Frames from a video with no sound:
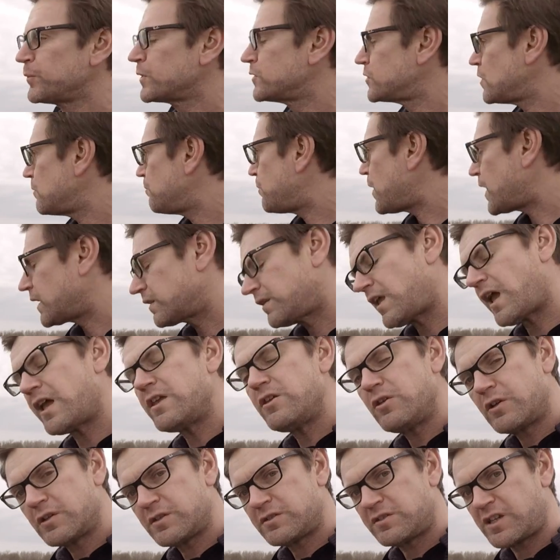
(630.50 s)
So back there
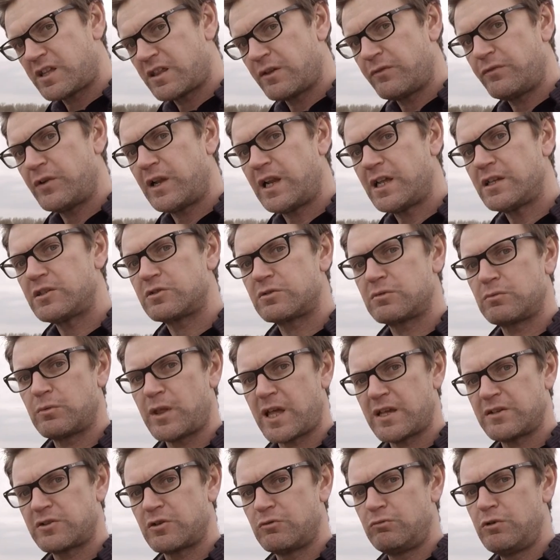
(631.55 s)
you can see the village.
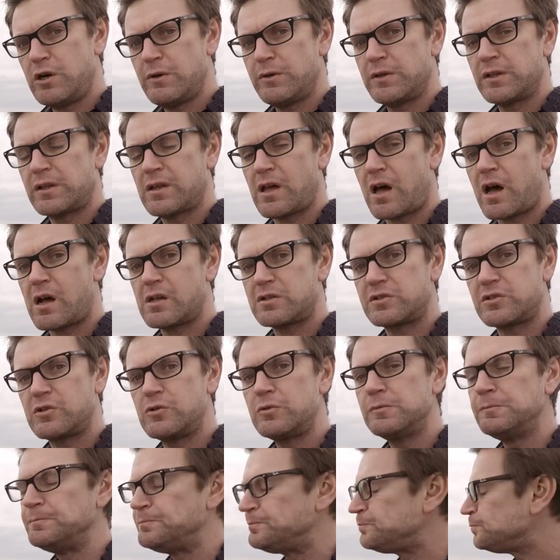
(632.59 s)
There's a ruined
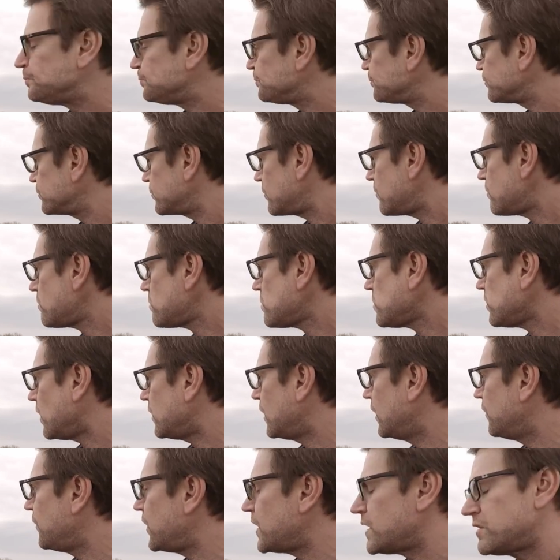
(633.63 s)
castle,
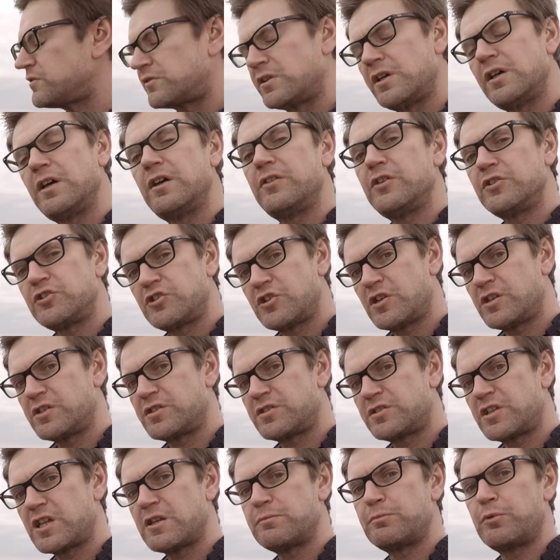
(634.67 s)
and there's the church
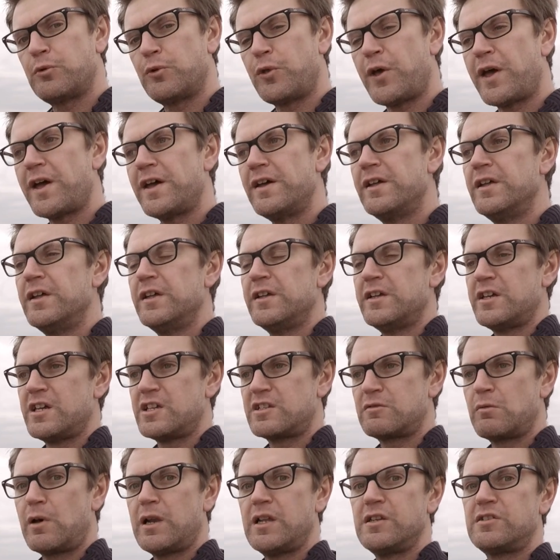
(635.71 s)
steeple there,
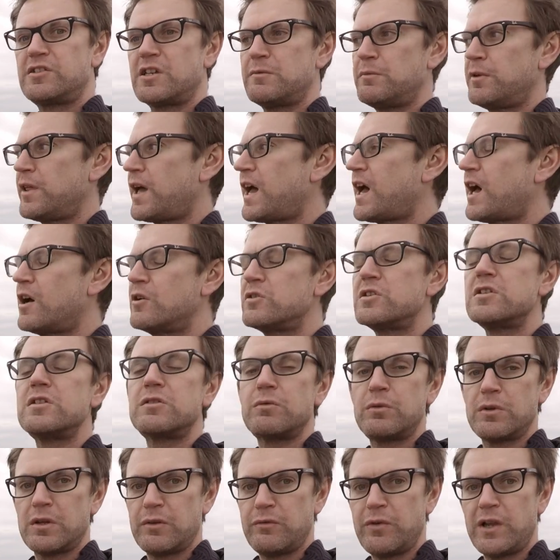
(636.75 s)
as well as some of the houses
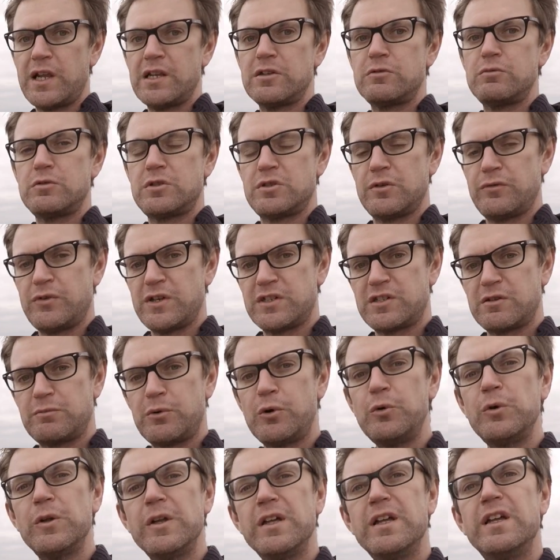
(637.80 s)
from the village which are
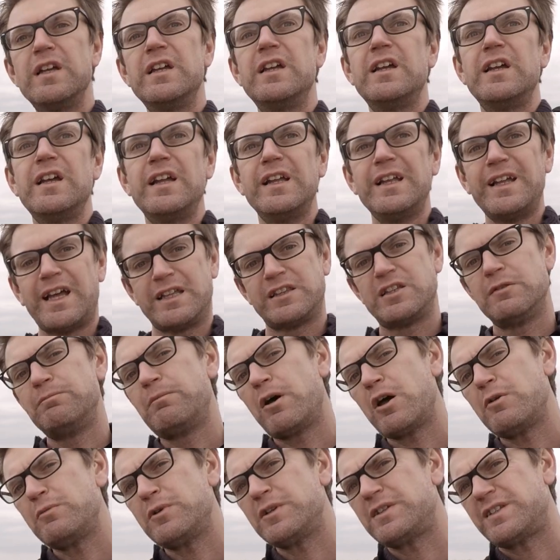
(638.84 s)
visible. At the
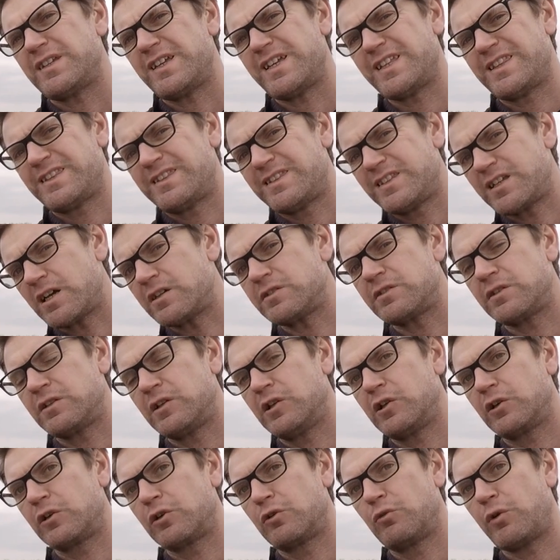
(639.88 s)
moment it doesn't
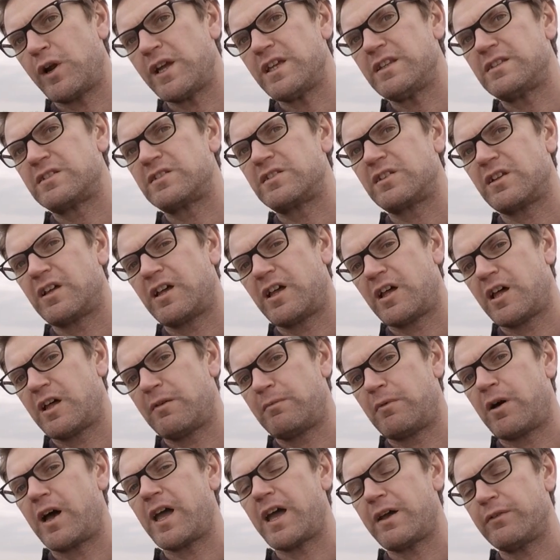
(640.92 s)
look great,
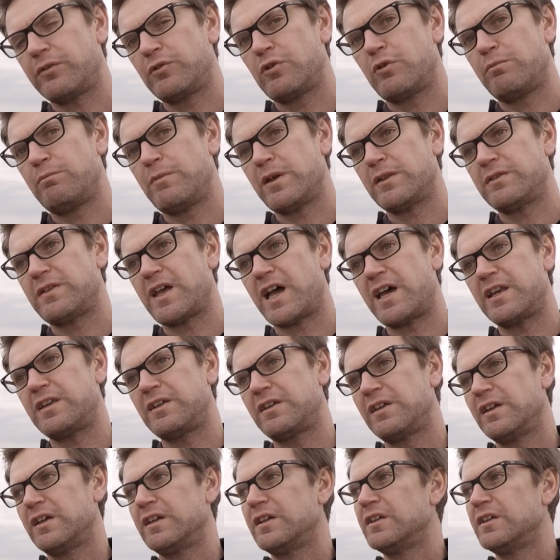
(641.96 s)
I have to admit that,